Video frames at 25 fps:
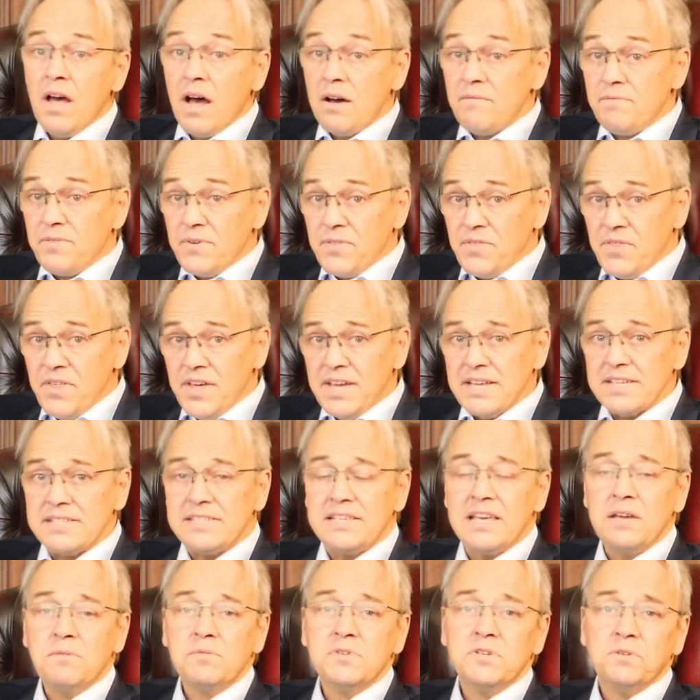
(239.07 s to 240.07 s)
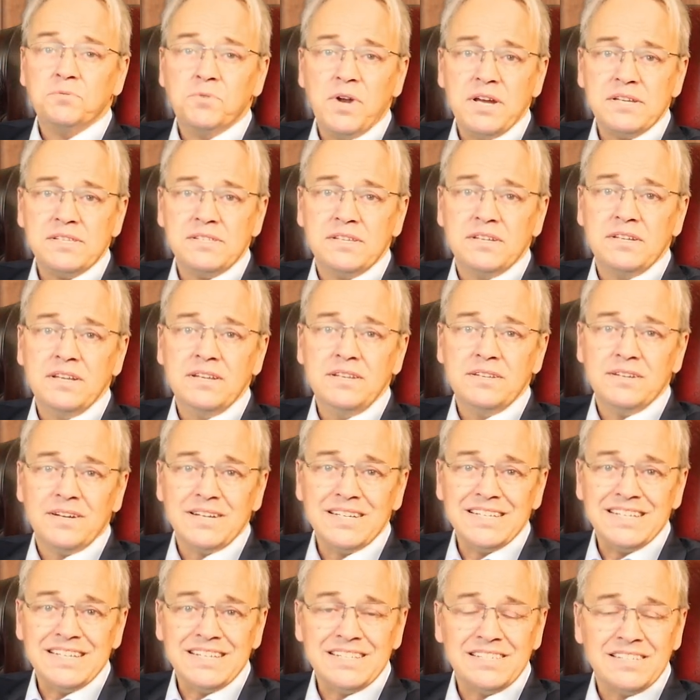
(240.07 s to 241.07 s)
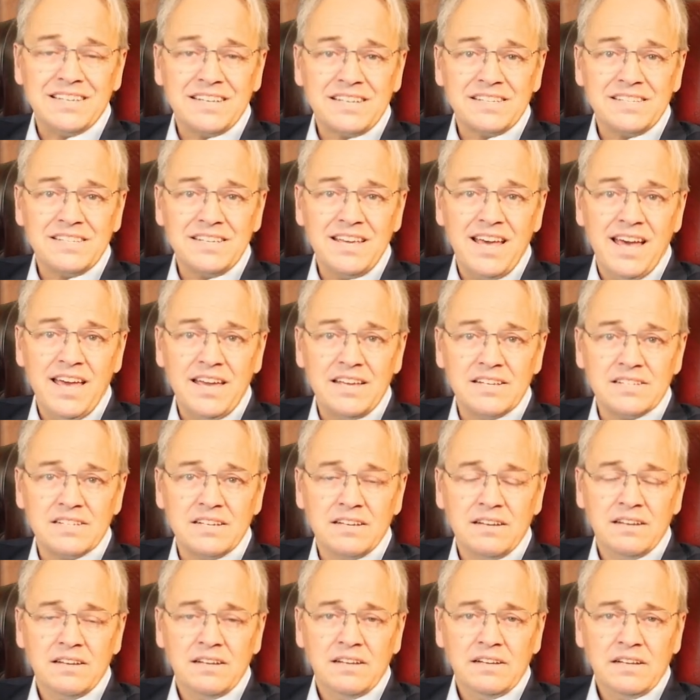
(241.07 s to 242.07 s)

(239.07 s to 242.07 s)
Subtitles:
And for this, he was arrested in 1968.